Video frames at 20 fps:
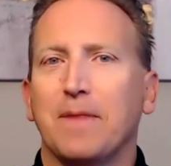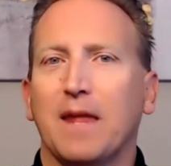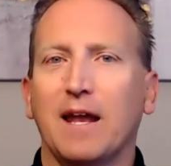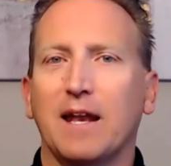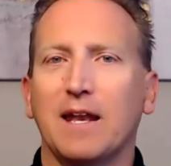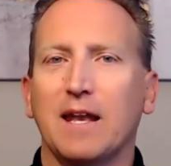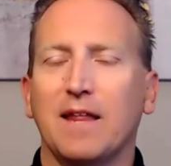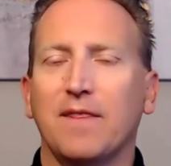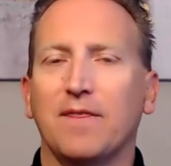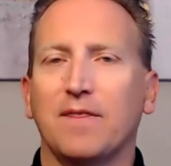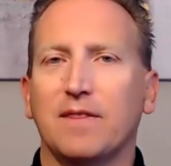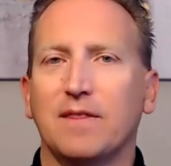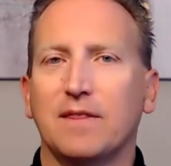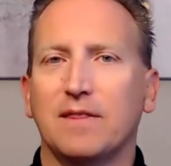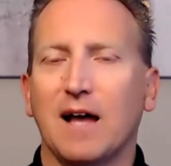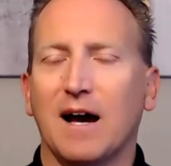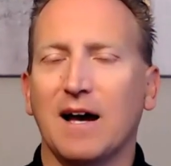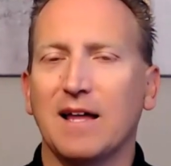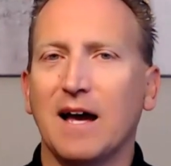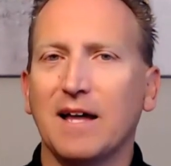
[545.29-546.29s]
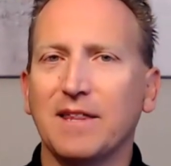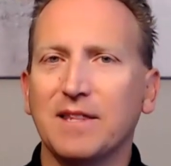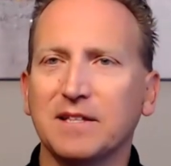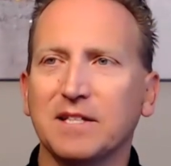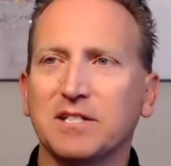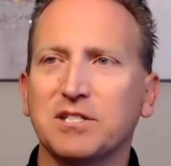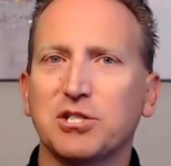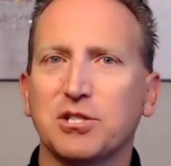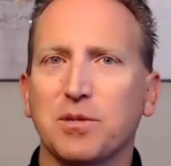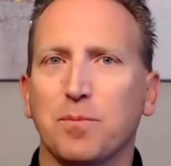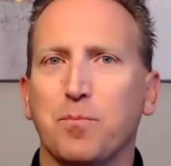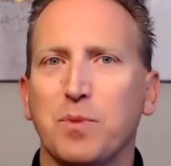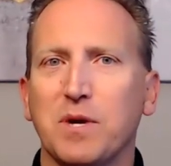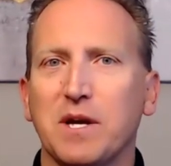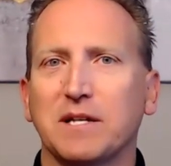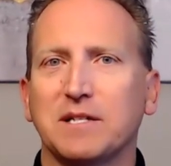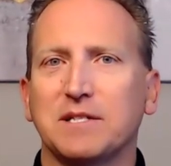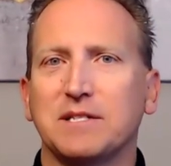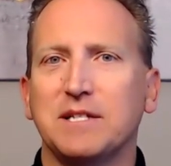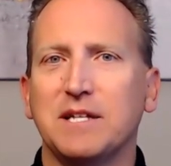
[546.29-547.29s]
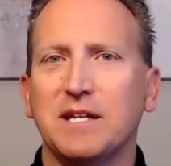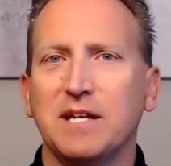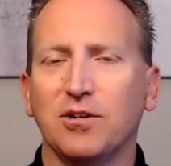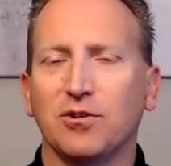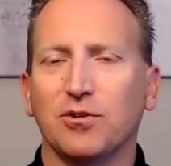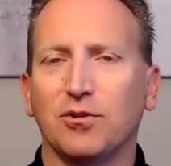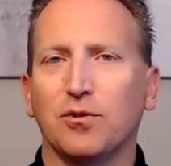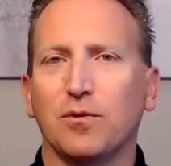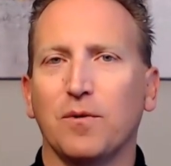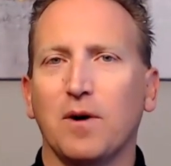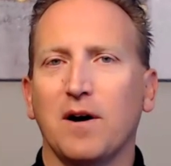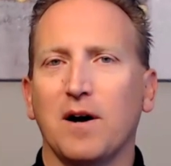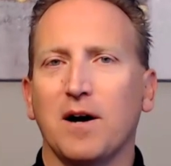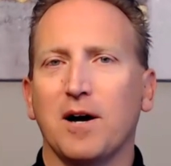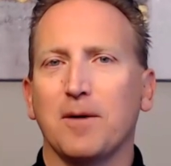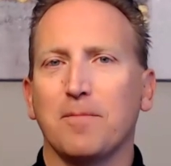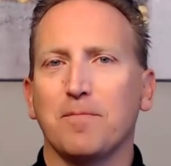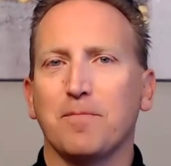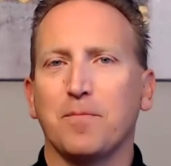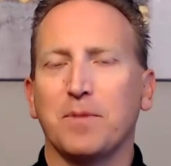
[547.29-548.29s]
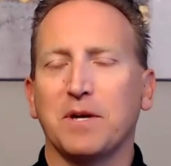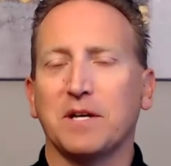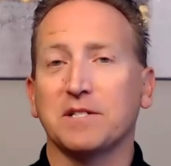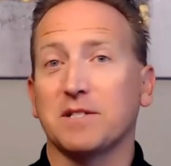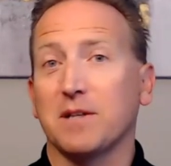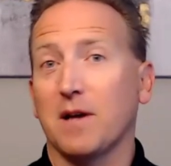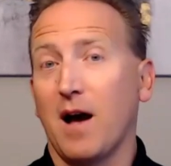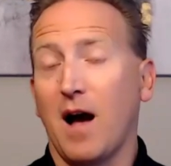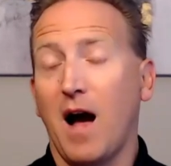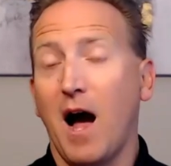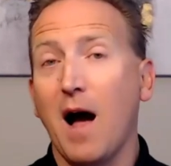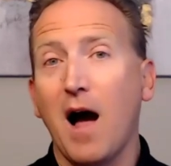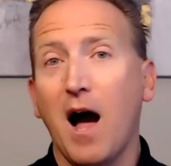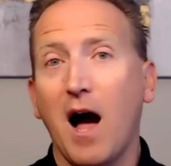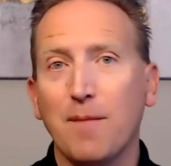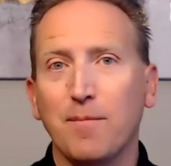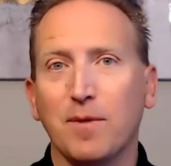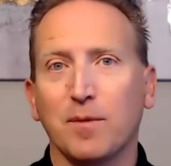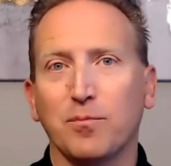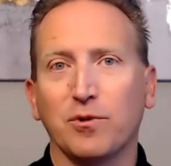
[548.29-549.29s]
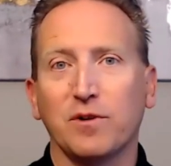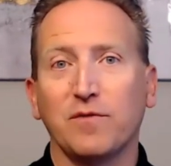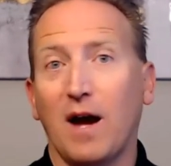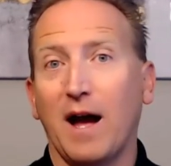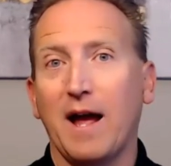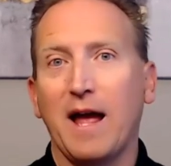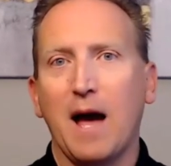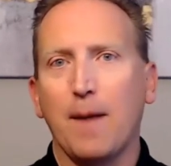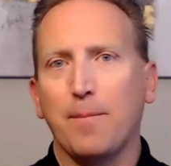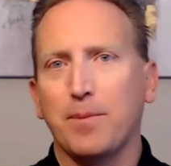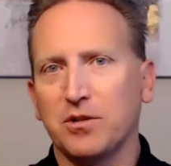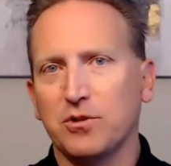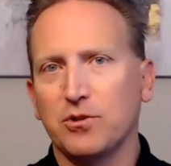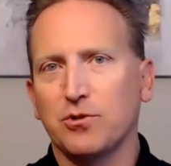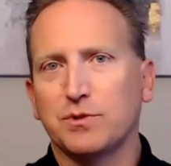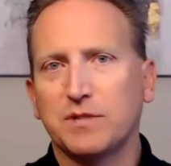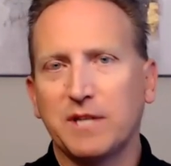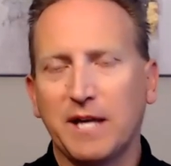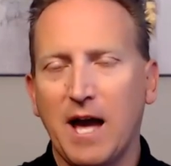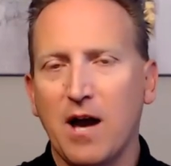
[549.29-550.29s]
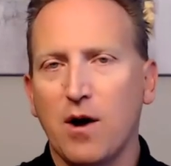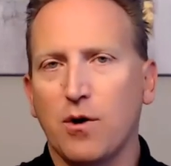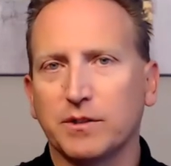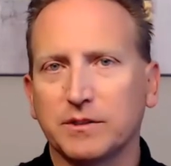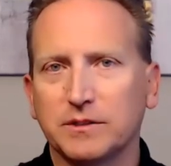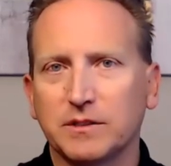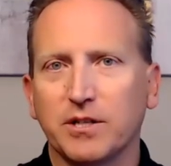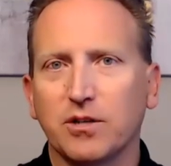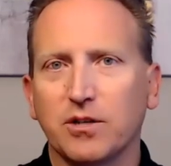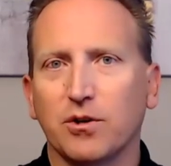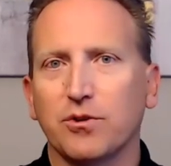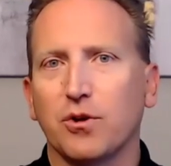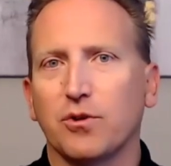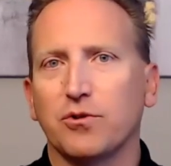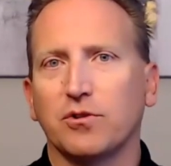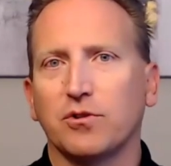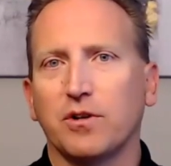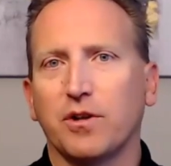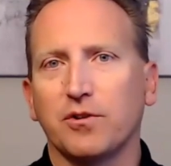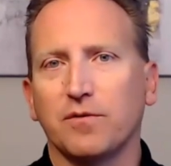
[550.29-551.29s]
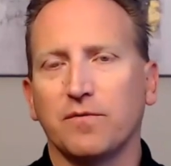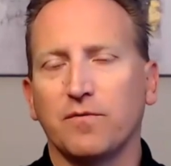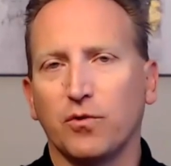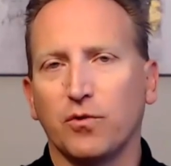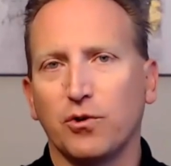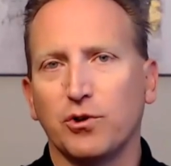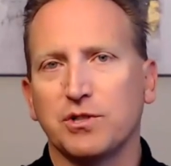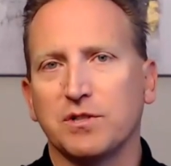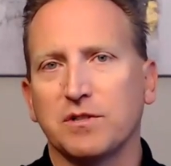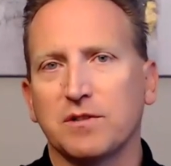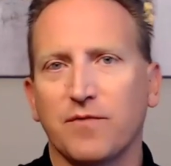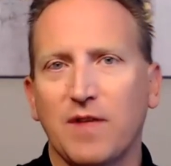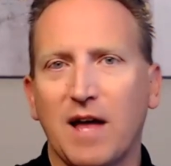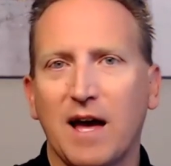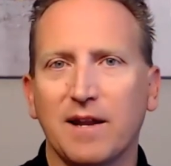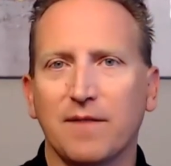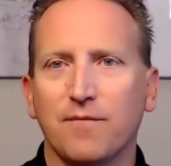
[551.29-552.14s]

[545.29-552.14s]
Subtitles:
And I think this is a big deal because I'm a believer. I happen to use Calendly, although there are other versions of that.